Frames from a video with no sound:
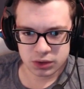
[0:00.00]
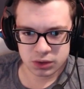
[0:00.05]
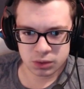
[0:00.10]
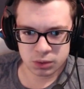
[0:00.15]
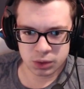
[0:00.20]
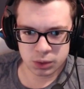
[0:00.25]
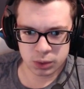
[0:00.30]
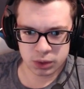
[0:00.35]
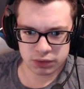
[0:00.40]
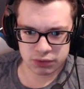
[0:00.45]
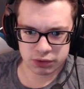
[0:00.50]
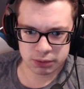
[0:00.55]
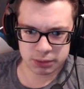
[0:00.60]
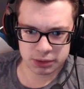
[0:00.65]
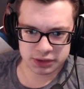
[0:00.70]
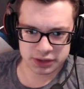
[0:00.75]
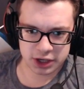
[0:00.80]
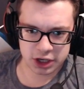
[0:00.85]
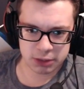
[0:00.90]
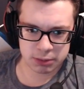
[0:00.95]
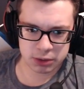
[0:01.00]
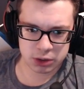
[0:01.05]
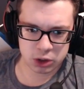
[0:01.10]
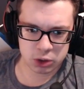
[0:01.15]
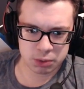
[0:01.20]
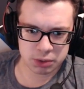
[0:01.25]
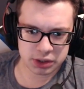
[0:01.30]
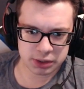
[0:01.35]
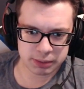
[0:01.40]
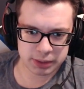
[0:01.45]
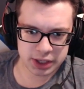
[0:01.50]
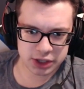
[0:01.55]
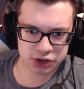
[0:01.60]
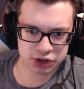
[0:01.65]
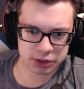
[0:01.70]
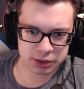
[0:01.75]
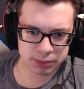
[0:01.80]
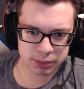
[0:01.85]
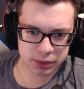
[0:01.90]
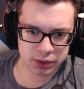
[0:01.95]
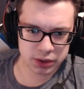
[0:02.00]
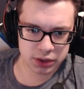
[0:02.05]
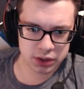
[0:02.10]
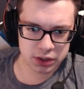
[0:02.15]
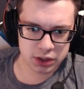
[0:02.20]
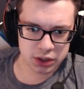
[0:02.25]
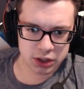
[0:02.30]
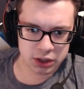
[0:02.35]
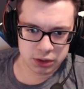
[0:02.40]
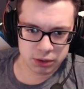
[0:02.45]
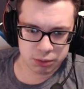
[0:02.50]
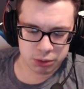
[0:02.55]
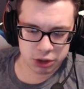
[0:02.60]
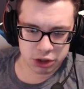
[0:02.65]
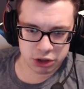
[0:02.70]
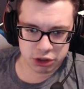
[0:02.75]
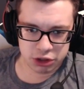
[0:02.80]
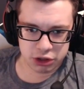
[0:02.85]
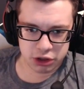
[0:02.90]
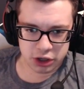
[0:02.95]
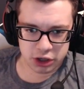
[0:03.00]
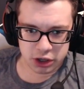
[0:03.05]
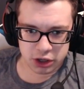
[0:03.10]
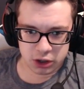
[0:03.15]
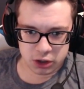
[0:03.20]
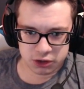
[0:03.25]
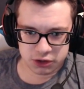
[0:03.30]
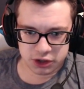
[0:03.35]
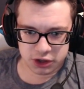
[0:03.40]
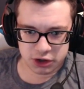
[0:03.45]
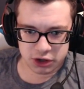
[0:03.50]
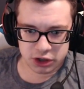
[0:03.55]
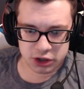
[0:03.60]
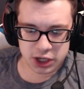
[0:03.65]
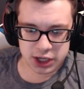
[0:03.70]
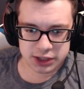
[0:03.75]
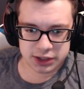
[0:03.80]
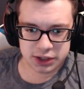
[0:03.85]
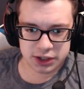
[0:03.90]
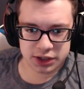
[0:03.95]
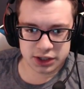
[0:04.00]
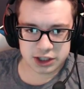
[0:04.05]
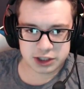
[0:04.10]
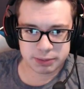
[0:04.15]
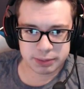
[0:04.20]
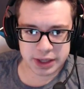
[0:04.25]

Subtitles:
We went from a terrible opening matchup with Altaria locked in against